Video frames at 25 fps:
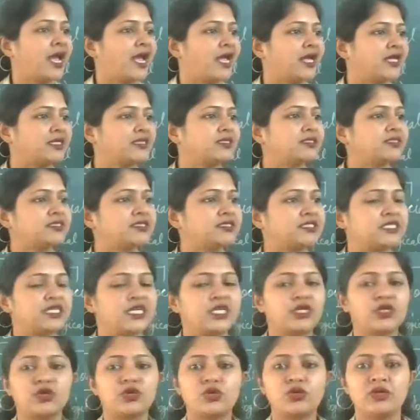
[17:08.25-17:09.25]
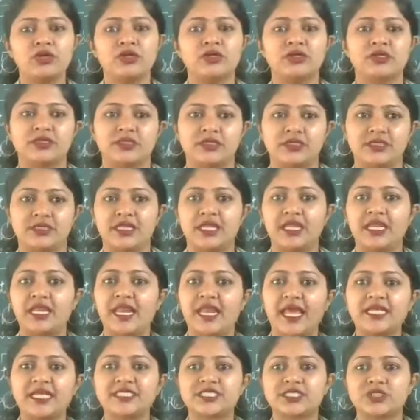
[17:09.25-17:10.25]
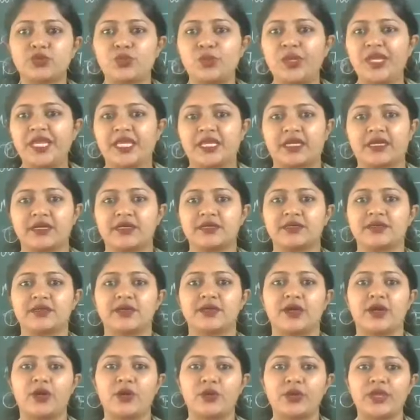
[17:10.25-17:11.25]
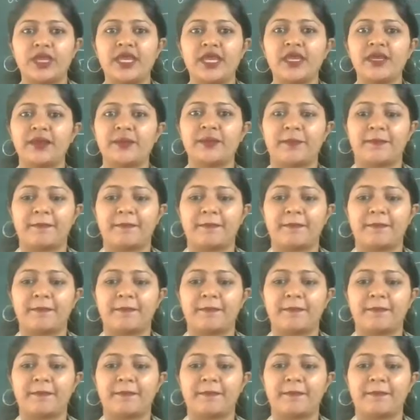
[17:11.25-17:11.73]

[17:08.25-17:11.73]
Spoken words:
and see you the next week. Okay?